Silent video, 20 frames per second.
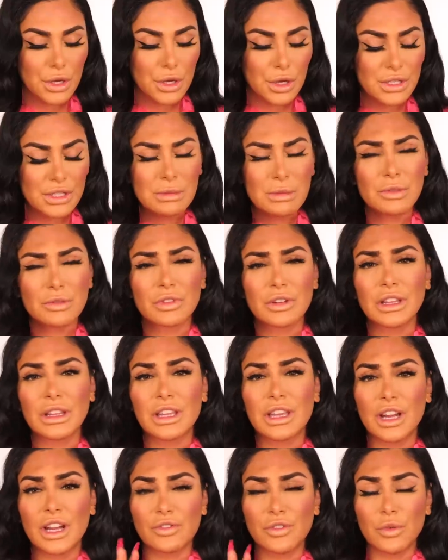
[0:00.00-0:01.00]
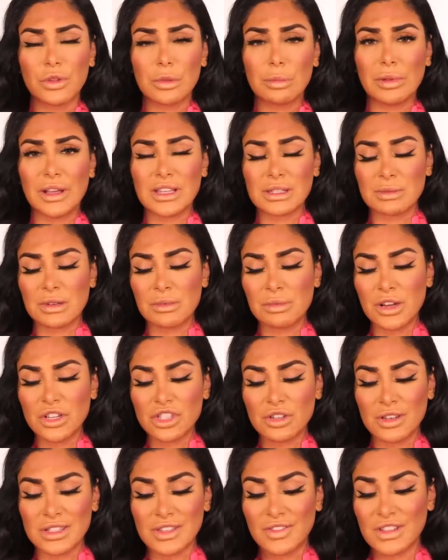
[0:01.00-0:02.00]
You need to be really careful with the placement of
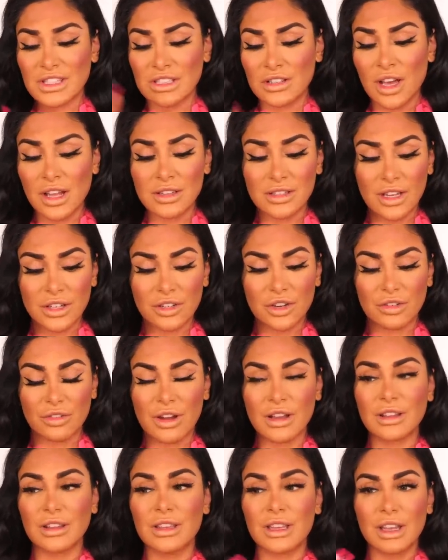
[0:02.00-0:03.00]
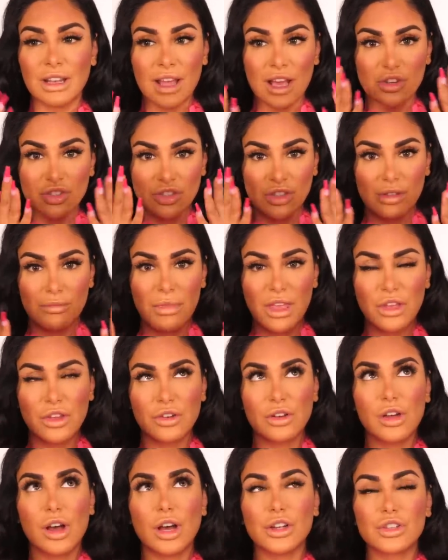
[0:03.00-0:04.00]
brush because if it's not done correctly, it can actually make
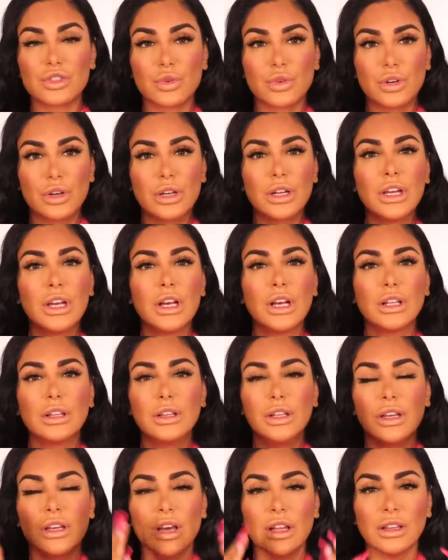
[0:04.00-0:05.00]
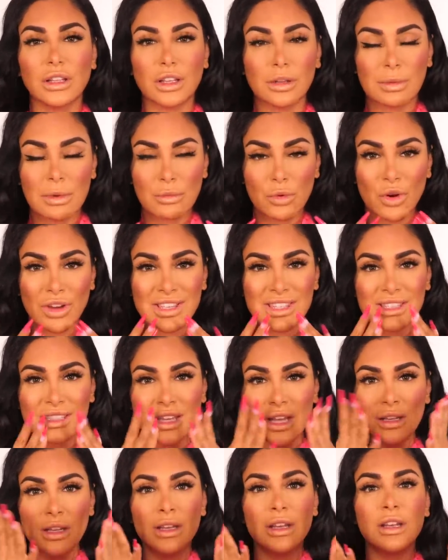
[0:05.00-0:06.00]
your contour look a little bit more
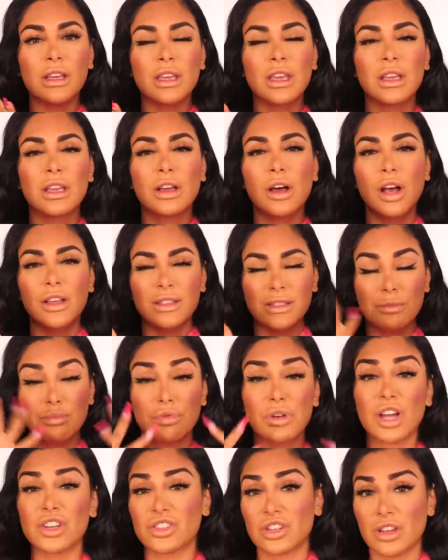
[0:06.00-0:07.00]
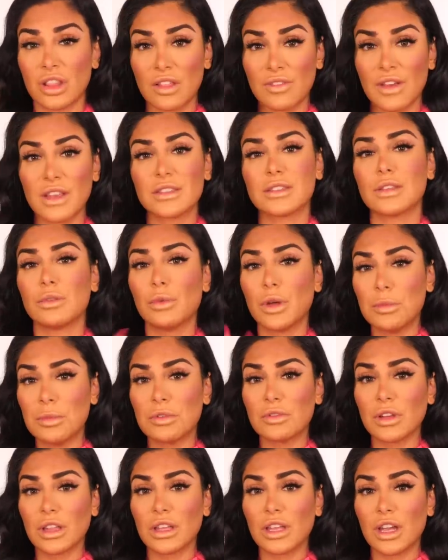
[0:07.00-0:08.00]
extended and it can cause depression in the face. So you want to
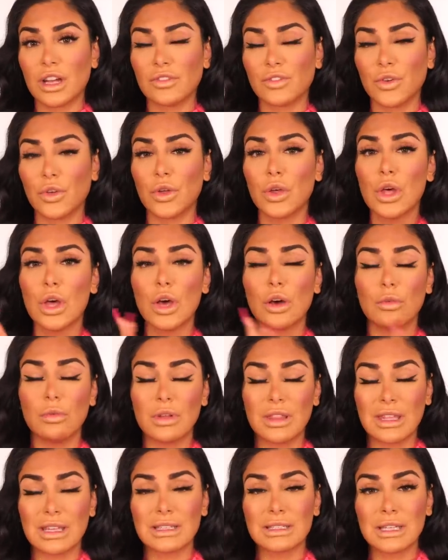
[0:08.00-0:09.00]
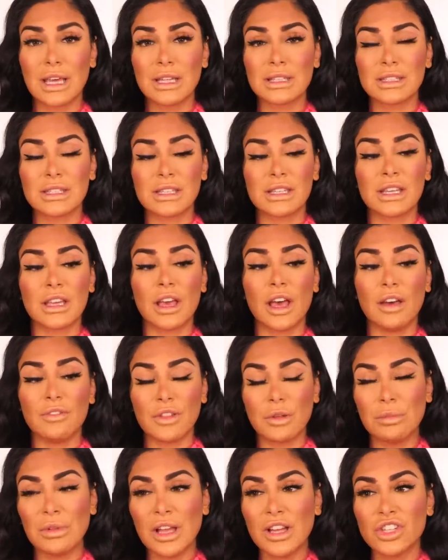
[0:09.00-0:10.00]
be really careful with the intensity of
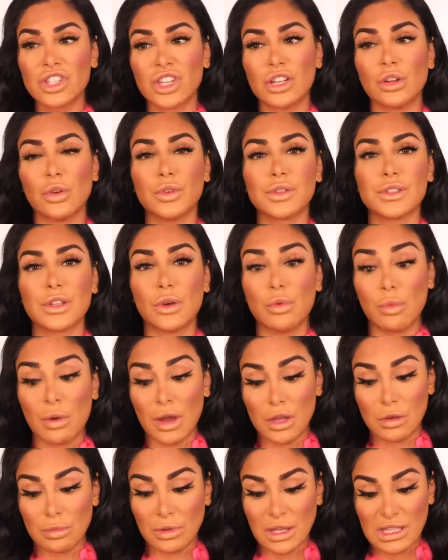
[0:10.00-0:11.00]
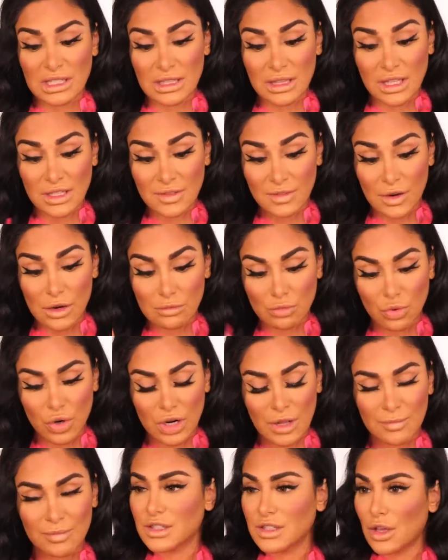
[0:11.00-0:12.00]
the blush and also where you place it. That's very
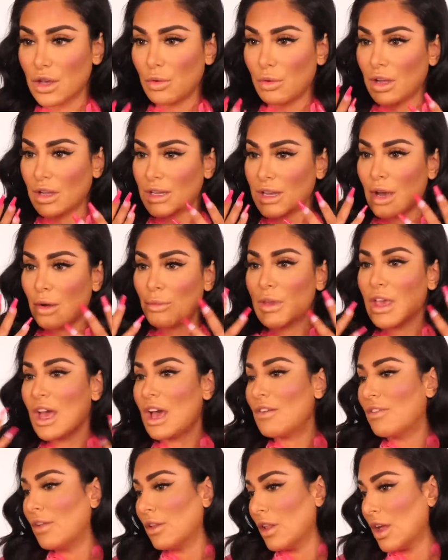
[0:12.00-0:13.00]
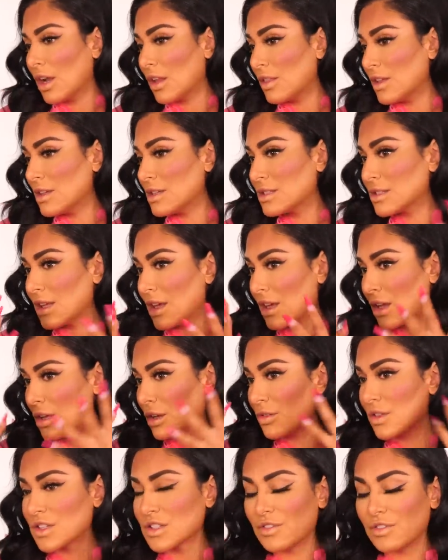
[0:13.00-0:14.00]
important. So now we have a lot of this, like, you
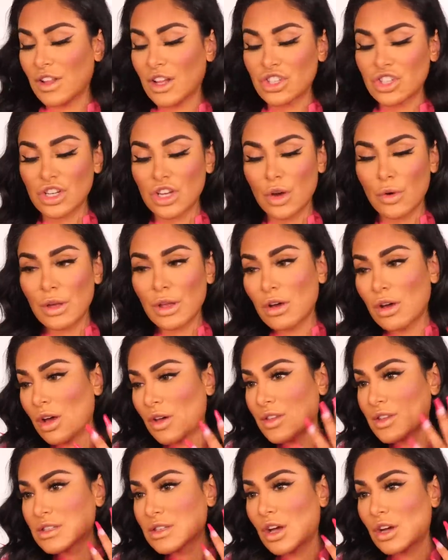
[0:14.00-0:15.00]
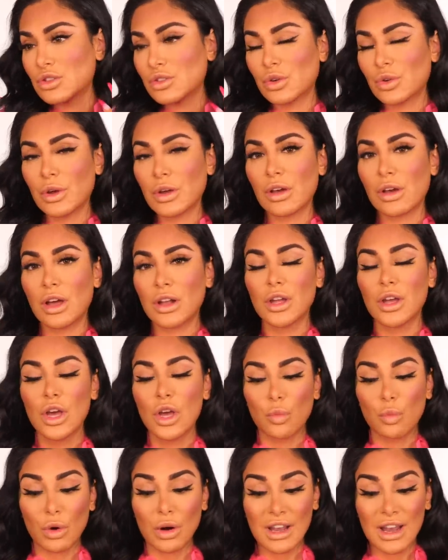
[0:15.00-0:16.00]
know, this flush going on, this contour going on.
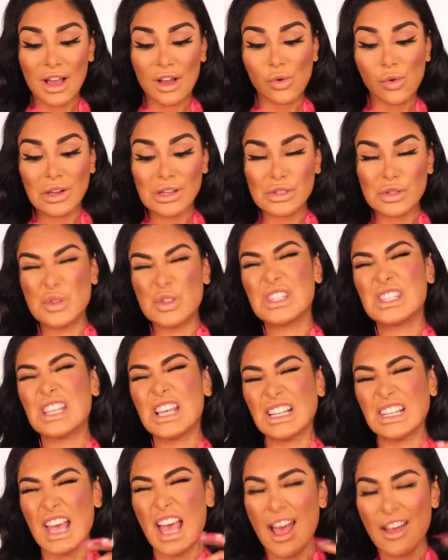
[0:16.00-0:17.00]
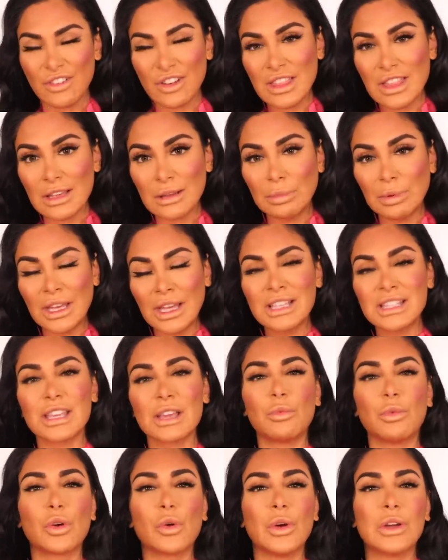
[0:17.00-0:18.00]
We're now going to set everything in place
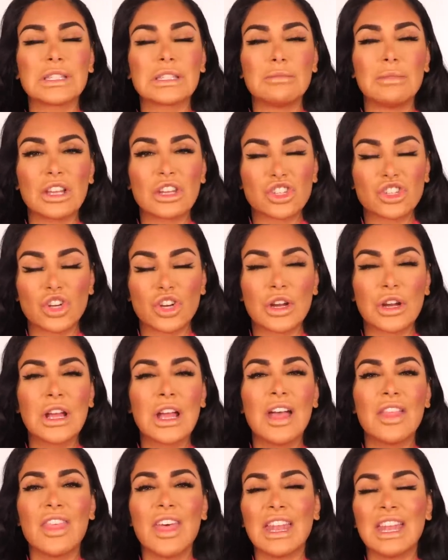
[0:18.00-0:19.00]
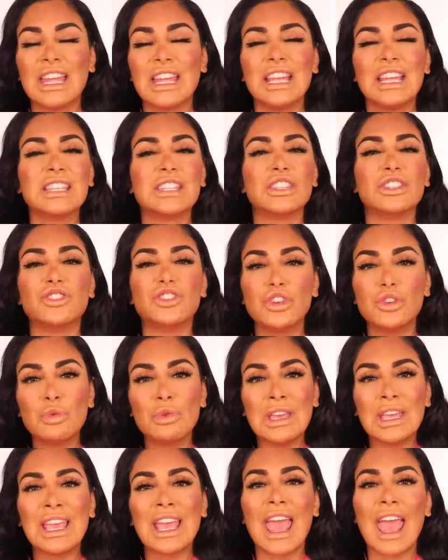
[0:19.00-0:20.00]
and we're going to make sure that it is
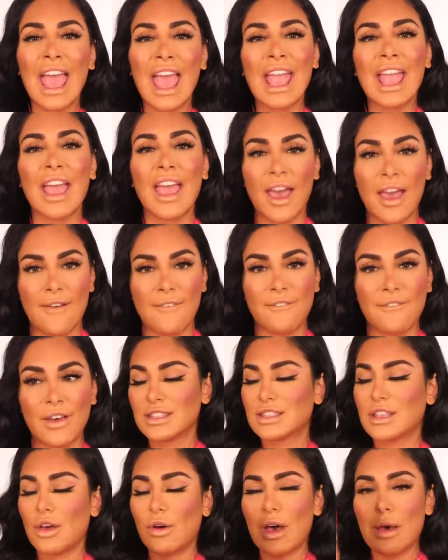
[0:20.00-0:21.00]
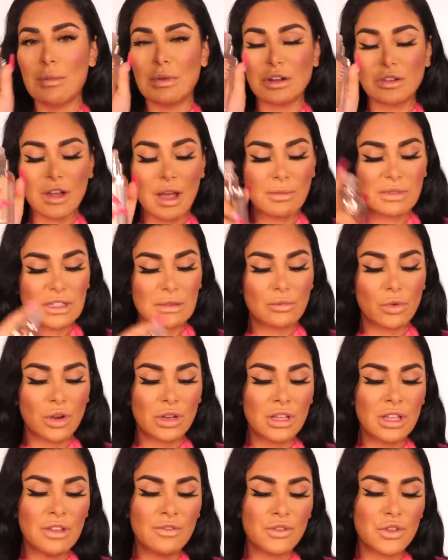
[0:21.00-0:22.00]
dewy A F. So I'm going to grab some more
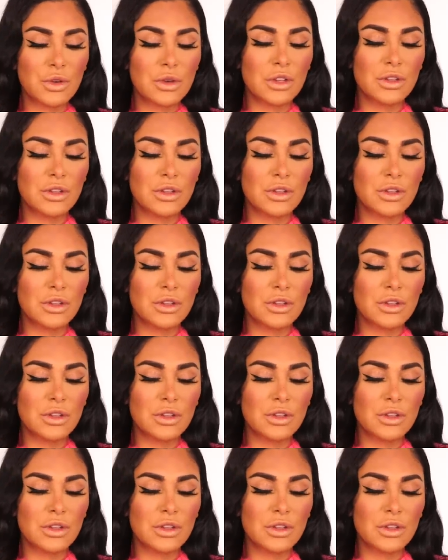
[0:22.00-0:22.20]
N Y M P H.